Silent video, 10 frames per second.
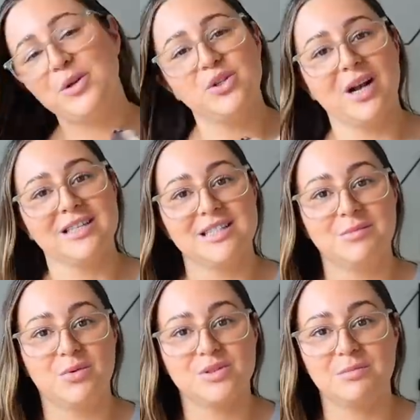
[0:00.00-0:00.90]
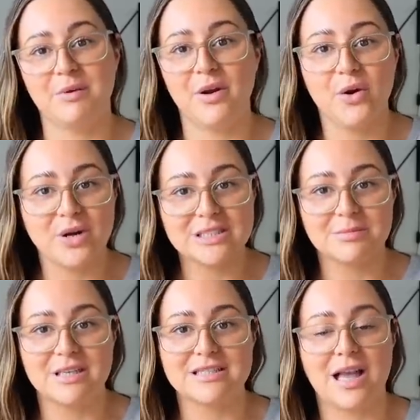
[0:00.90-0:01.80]
wish you guys the most Merry
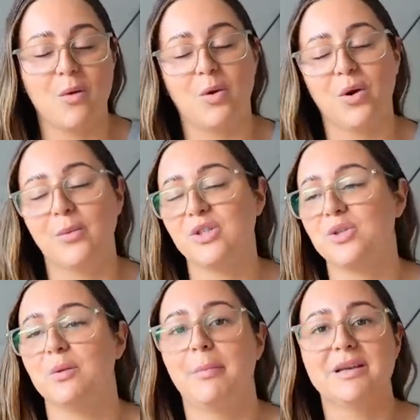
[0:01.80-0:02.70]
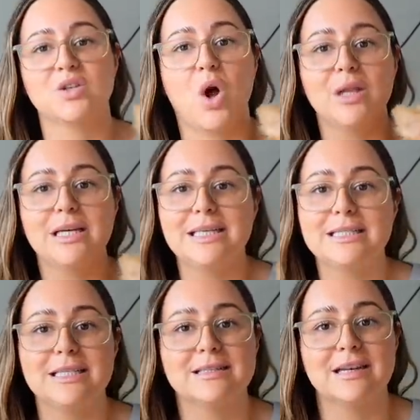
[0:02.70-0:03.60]
Christmas. I want to wish you the best holiday
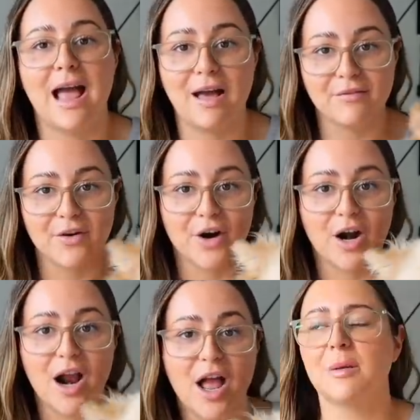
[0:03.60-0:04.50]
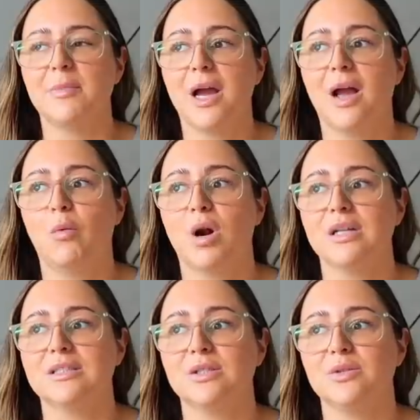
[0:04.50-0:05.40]
season ever. Something I
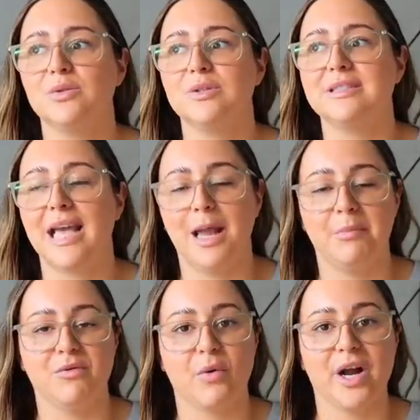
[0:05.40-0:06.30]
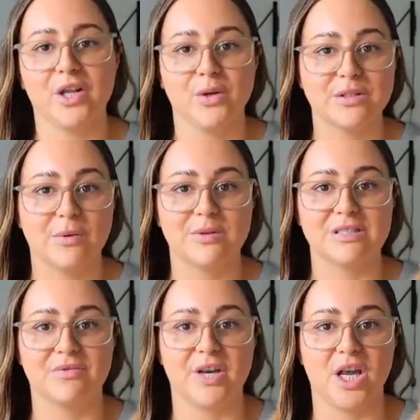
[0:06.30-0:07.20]
wanted to say before I close out
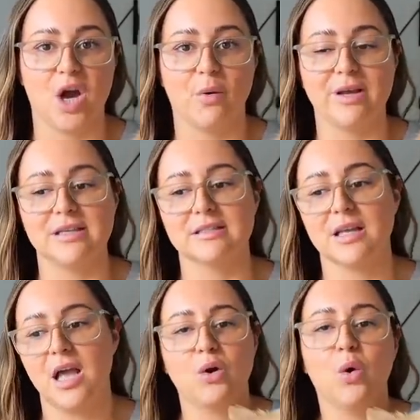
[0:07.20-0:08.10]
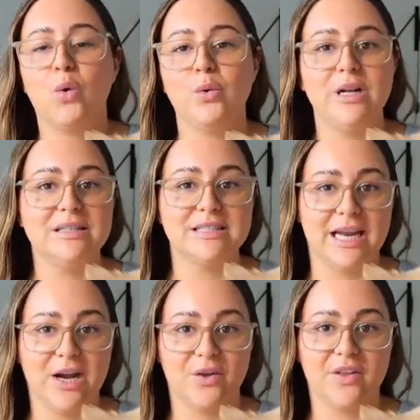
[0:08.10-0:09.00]
this video is, I don't know who needs
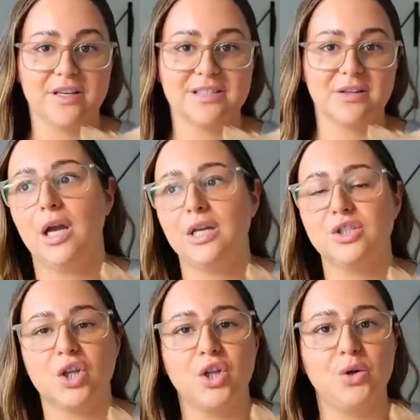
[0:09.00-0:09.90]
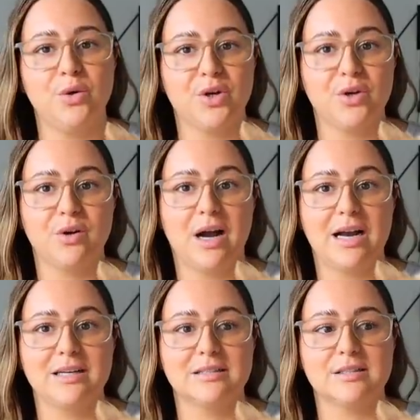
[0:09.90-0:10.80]
to hear this, into the new year you
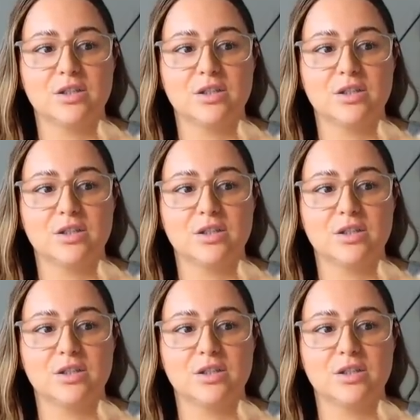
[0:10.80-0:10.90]
guys,